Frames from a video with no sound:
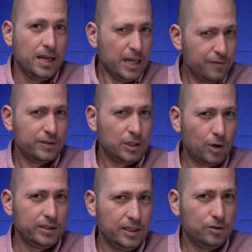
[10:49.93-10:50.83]
even
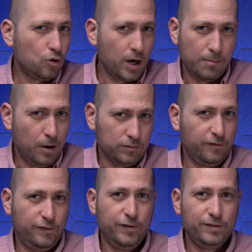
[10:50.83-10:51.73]
though I did try about
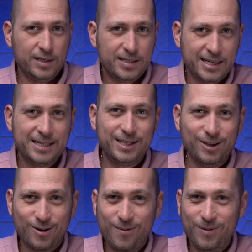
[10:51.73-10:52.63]

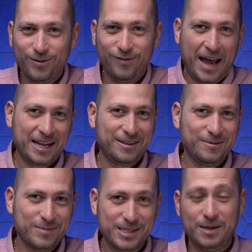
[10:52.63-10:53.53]
50-60 robot
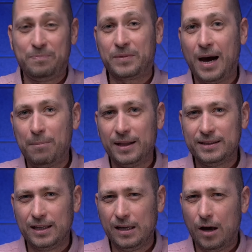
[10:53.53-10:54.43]
vacuums up
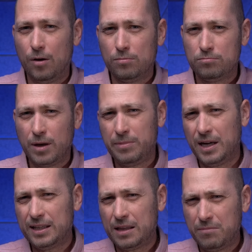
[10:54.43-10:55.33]
until now. Maybe
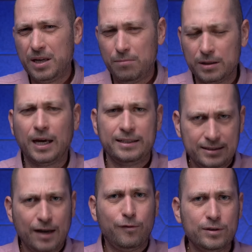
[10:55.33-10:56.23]
not that many, but I
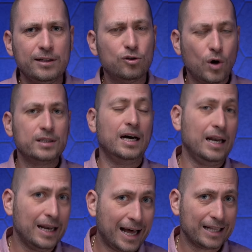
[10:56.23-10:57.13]
definitely tried a
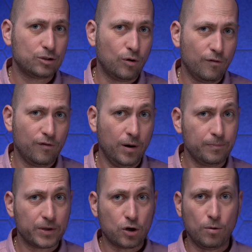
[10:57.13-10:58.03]
lot of
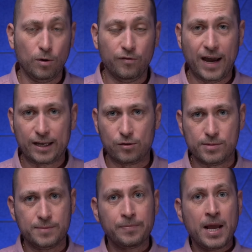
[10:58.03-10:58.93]
robot
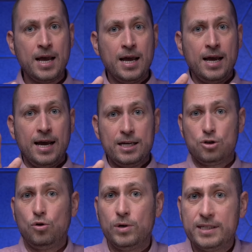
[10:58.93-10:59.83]
vacuums.
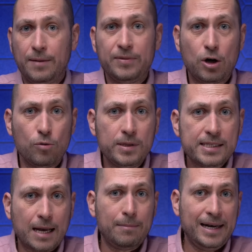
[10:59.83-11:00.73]
As always, there will be
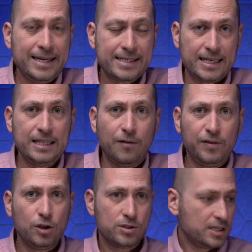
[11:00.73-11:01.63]
some links in the
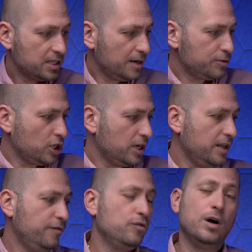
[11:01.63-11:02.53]
video's description
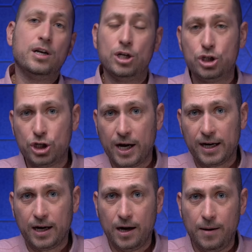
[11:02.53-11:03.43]
if you wanna
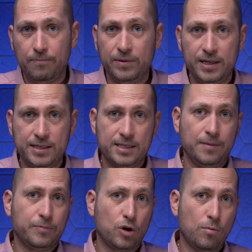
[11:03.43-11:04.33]
check this
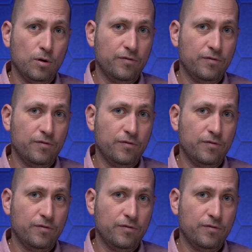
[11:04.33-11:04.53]
robot